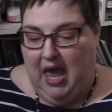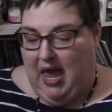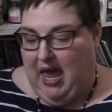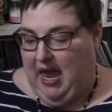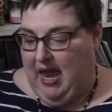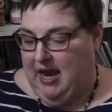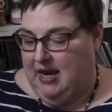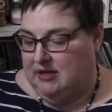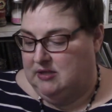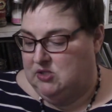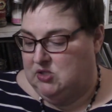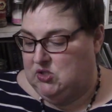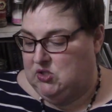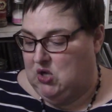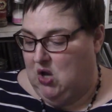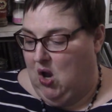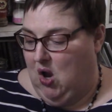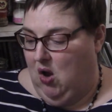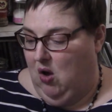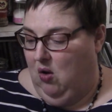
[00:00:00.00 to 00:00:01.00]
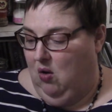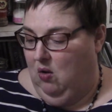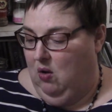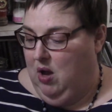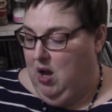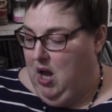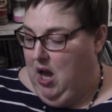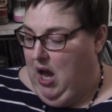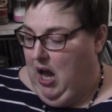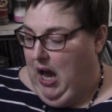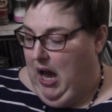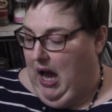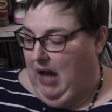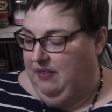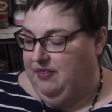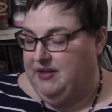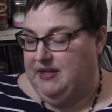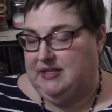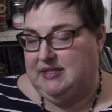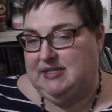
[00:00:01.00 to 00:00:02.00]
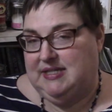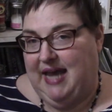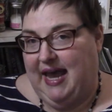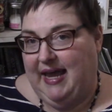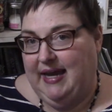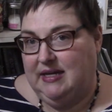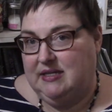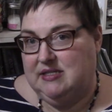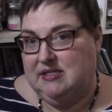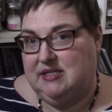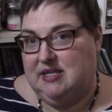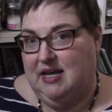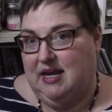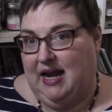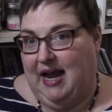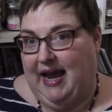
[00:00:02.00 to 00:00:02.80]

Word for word: And so the decks that